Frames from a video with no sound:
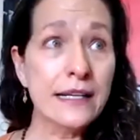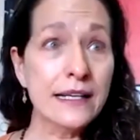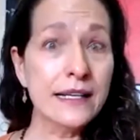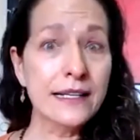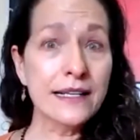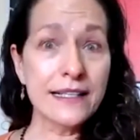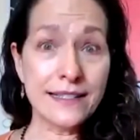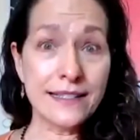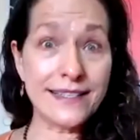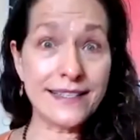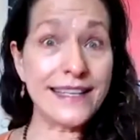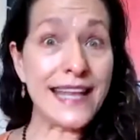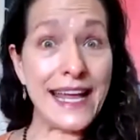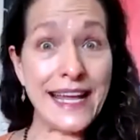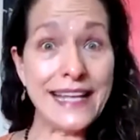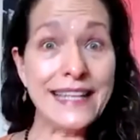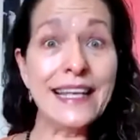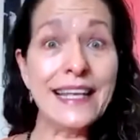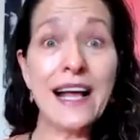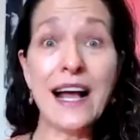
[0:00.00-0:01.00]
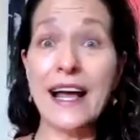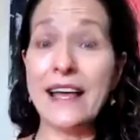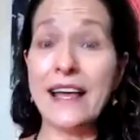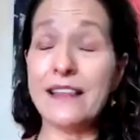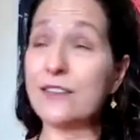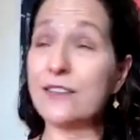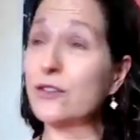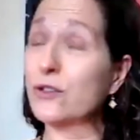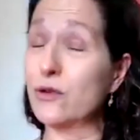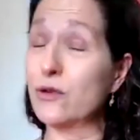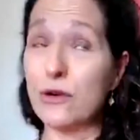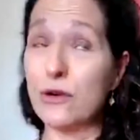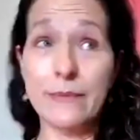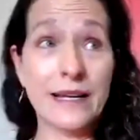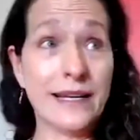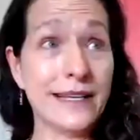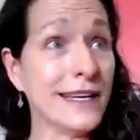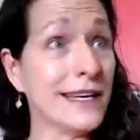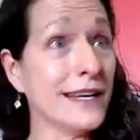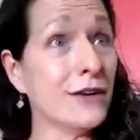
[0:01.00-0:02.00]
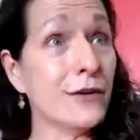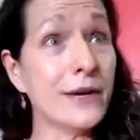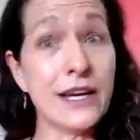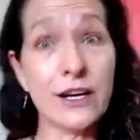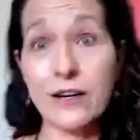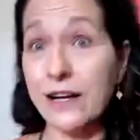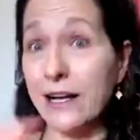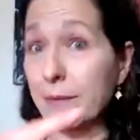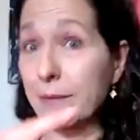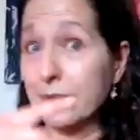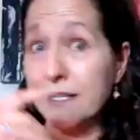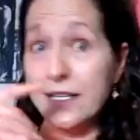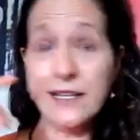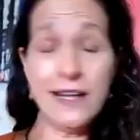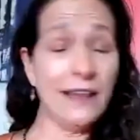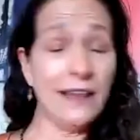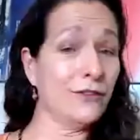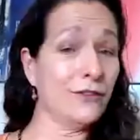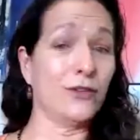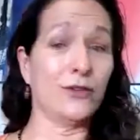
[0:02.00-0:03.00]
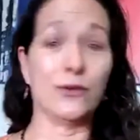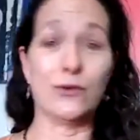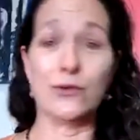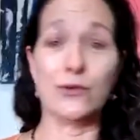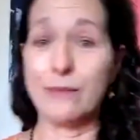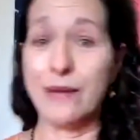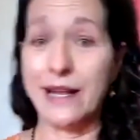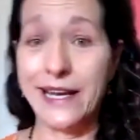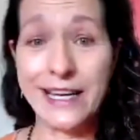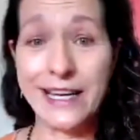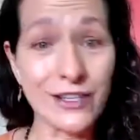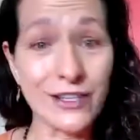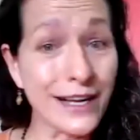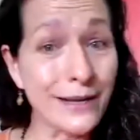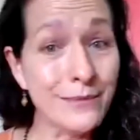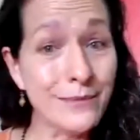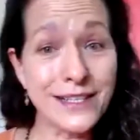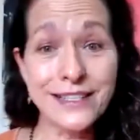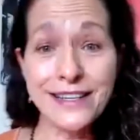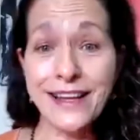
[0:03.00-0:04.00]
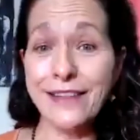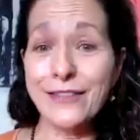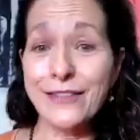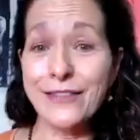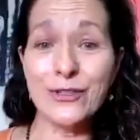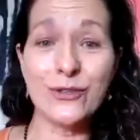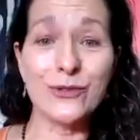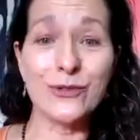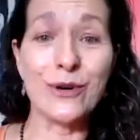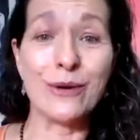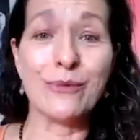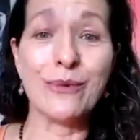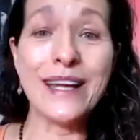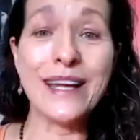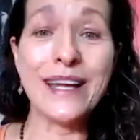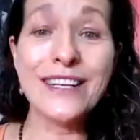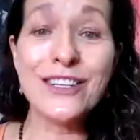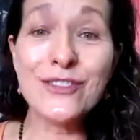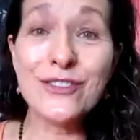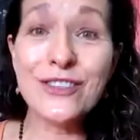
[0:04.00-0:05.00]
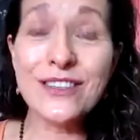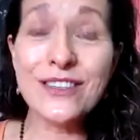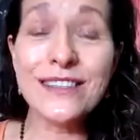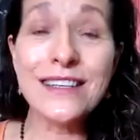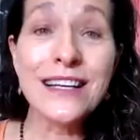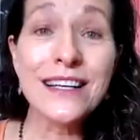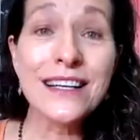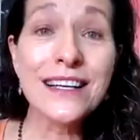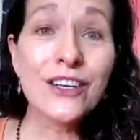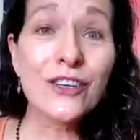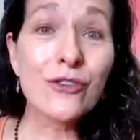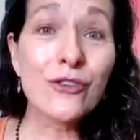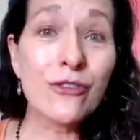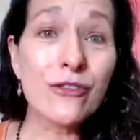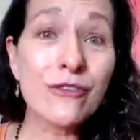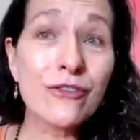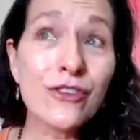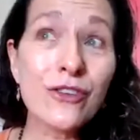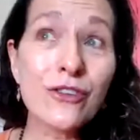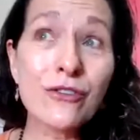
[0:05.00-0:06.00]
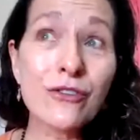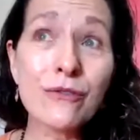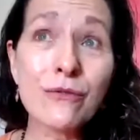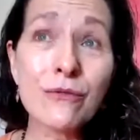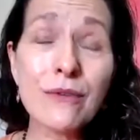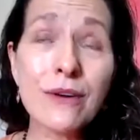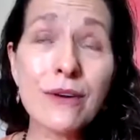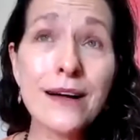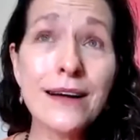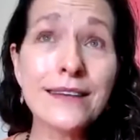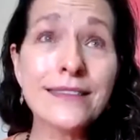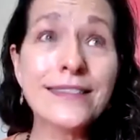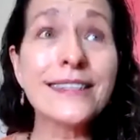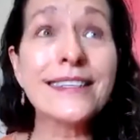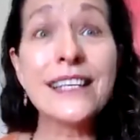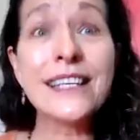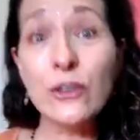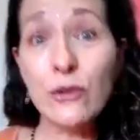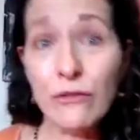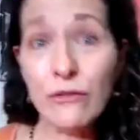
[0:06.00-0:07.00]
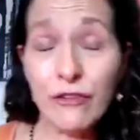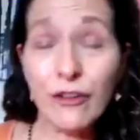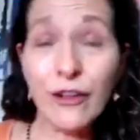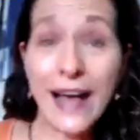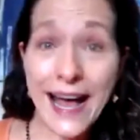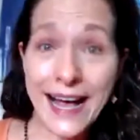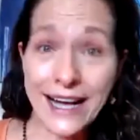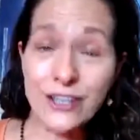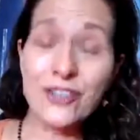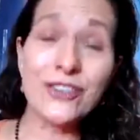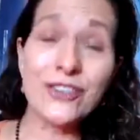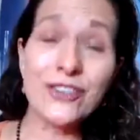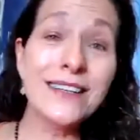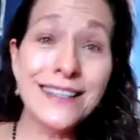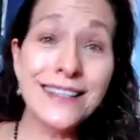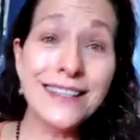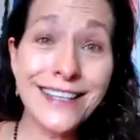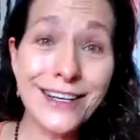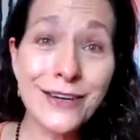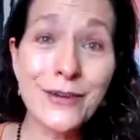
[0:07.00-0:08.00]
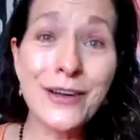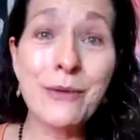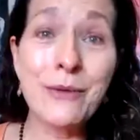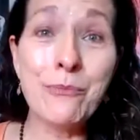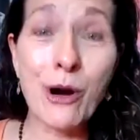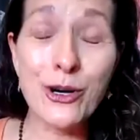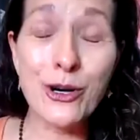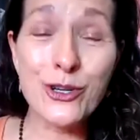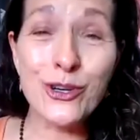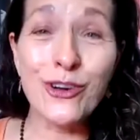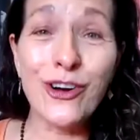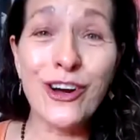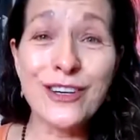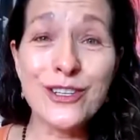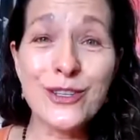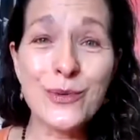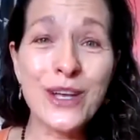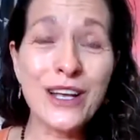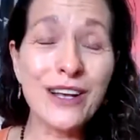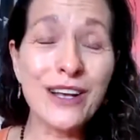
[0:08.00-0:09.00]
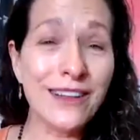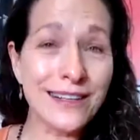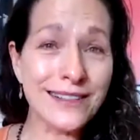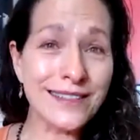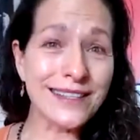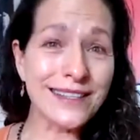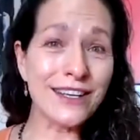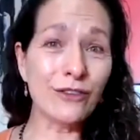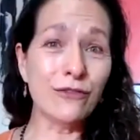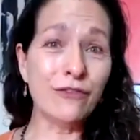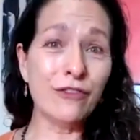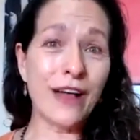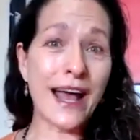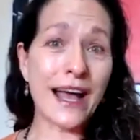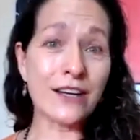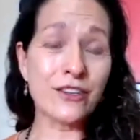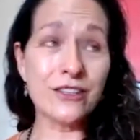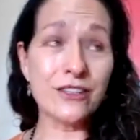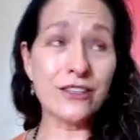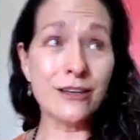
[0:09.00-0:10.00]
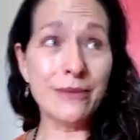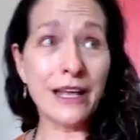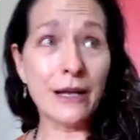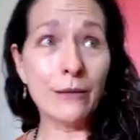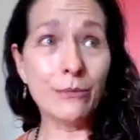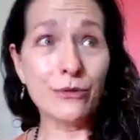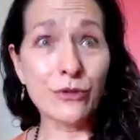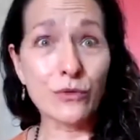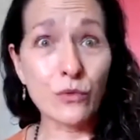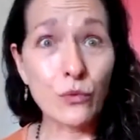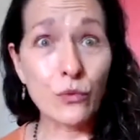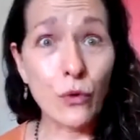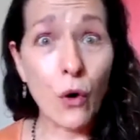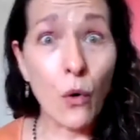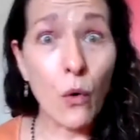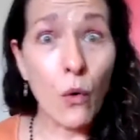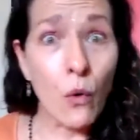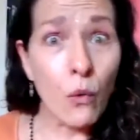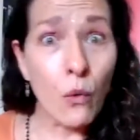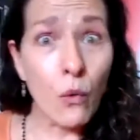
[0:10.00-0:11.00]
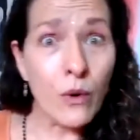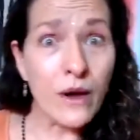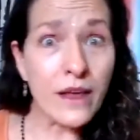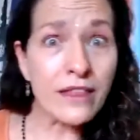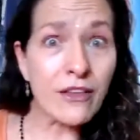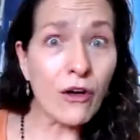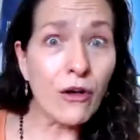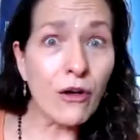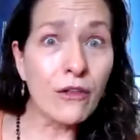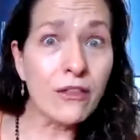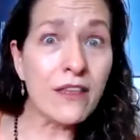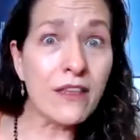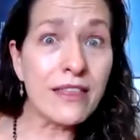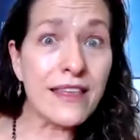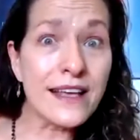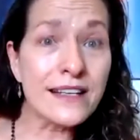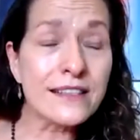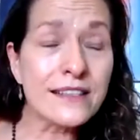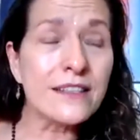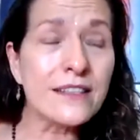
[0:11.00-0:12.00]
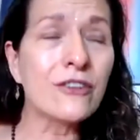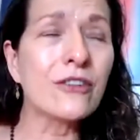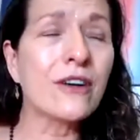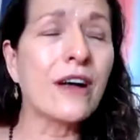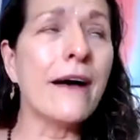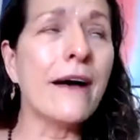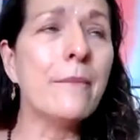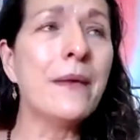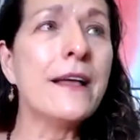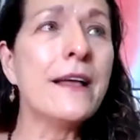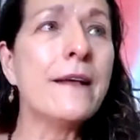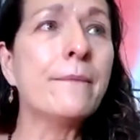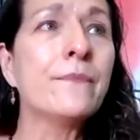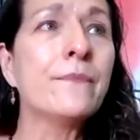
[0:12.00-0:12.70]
stay in the eye of the storm, and here comes another storm, and here comes another storm, right? Your skillful action, in martial arts we call it skillful action, to be able to roll with all the things that are coming.